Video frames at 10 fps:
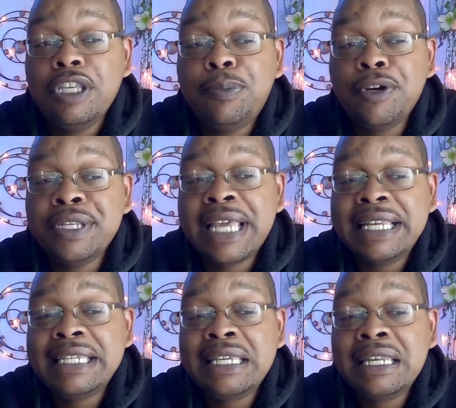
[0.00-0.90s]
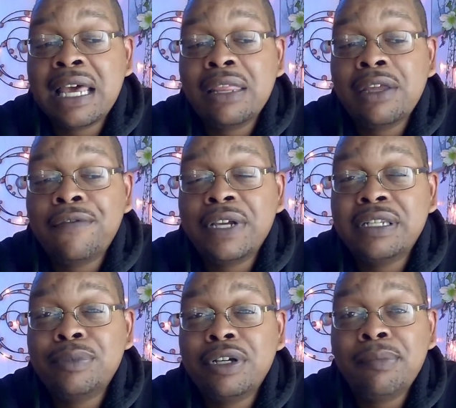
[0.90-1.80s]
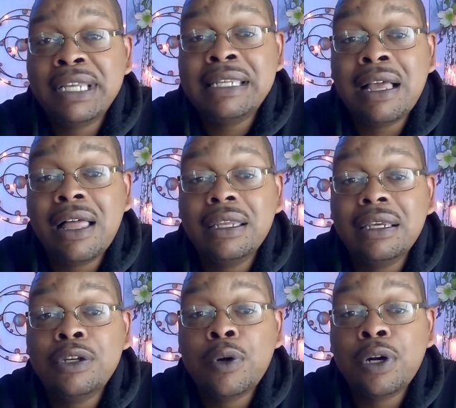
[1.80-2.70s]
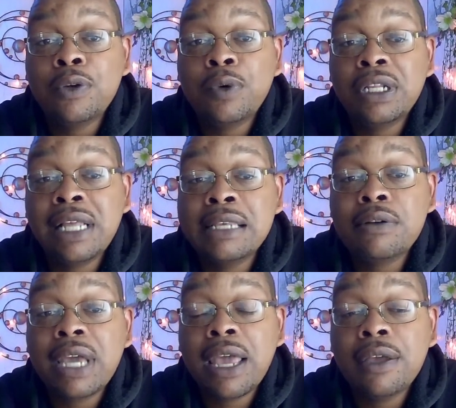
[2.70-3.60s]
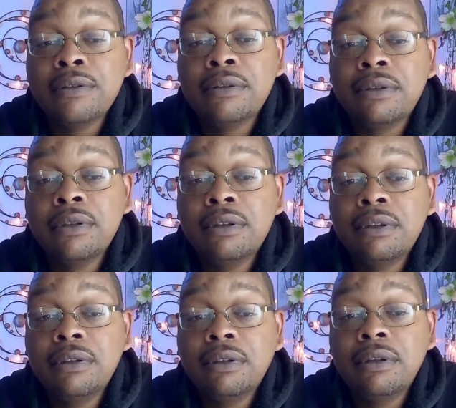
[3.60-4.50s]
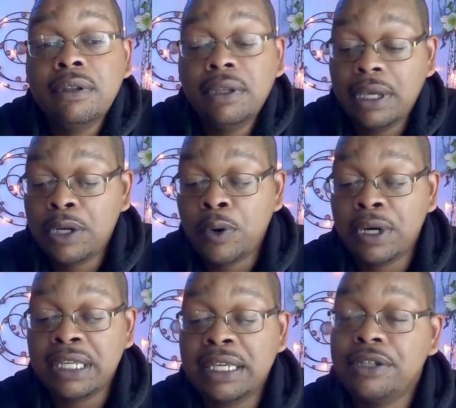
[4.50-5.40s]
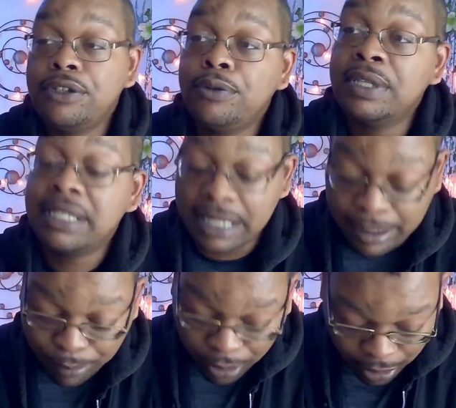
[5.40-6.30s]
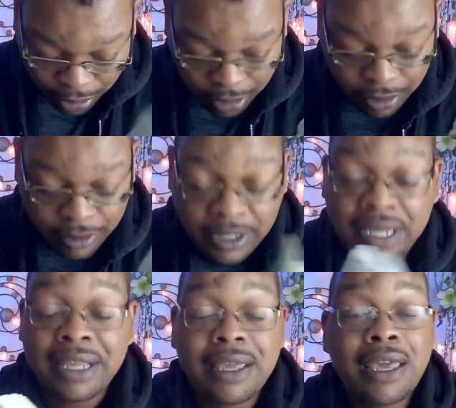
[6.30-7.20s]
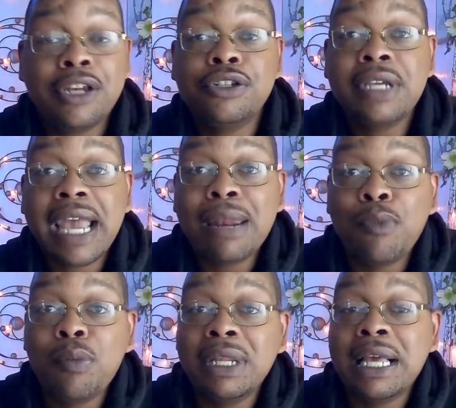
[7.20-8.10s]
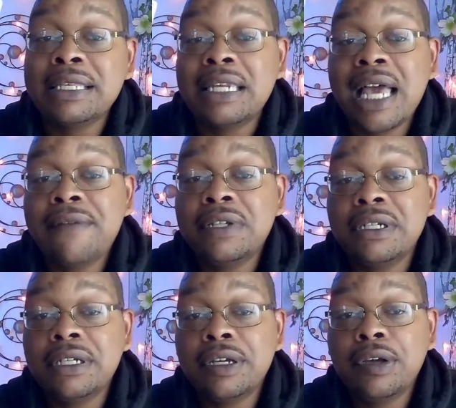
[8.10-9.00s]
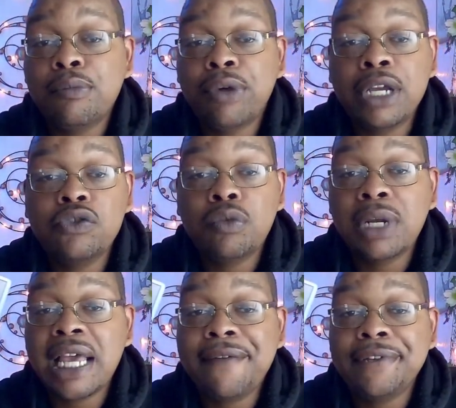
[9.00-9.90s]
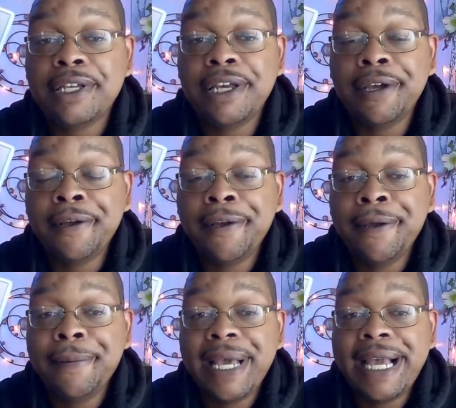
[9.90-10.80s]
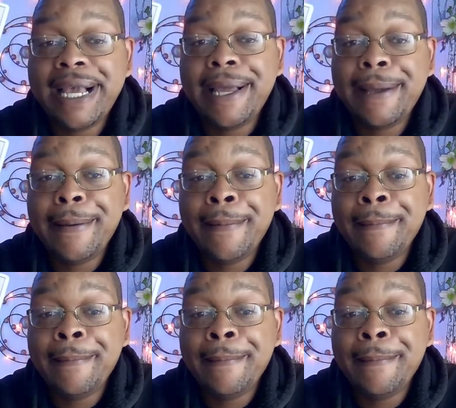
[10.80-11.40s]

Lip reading: person had to get out of their victimhood mentality in order to realize, okay, in order to get to this emperor energy, I got to mobilize and I have to brainstorm and I have to uh,